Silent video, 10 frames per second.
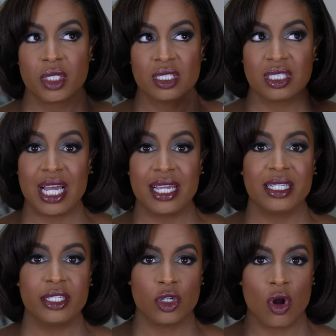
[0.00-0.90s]

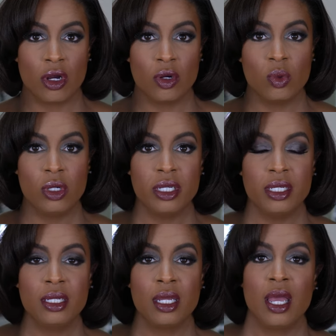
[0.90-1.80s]
slightly darker
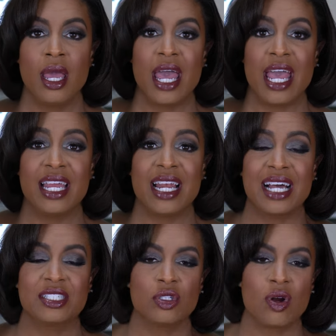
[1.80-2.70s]
one. And
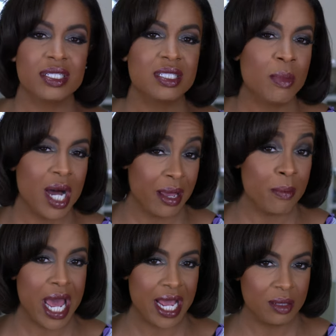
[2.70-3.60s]
I started to buy
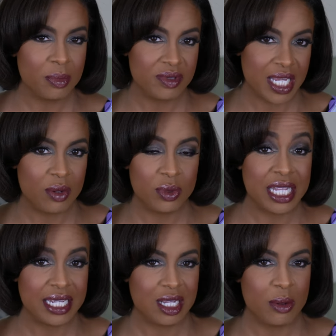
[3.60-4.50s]
a backup of that one.
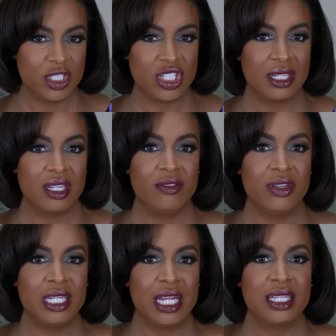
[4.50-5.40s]
That's how much I love
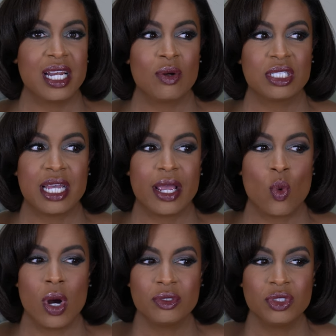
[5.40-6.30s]
it. And then I was like,
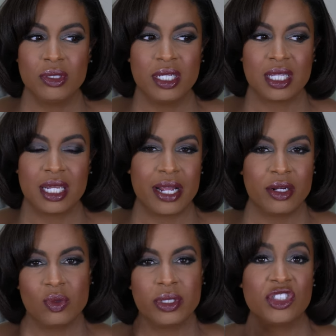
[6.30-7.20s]
why don't you get the
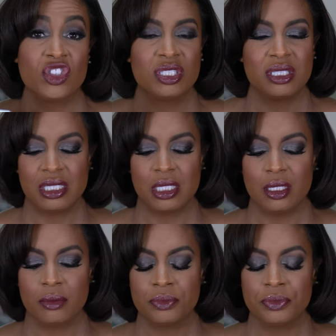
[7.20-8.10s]
lighter one and just
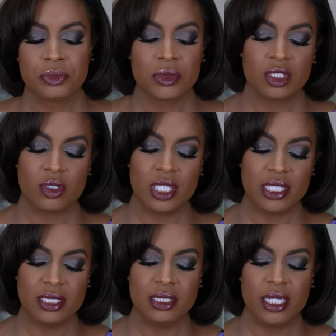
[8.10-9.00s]
see? So
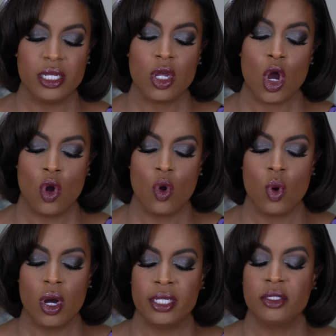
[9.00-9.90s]
this is in
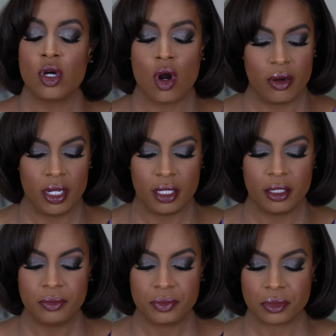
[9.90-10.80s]
01
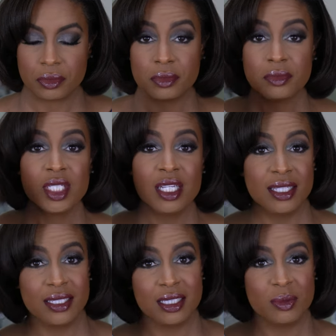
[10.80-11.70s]
Daria.
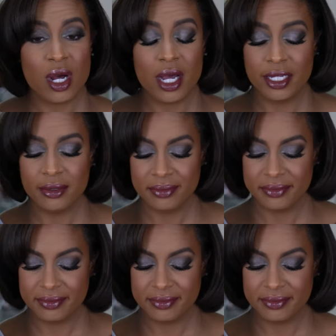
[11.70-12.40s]
This is mine.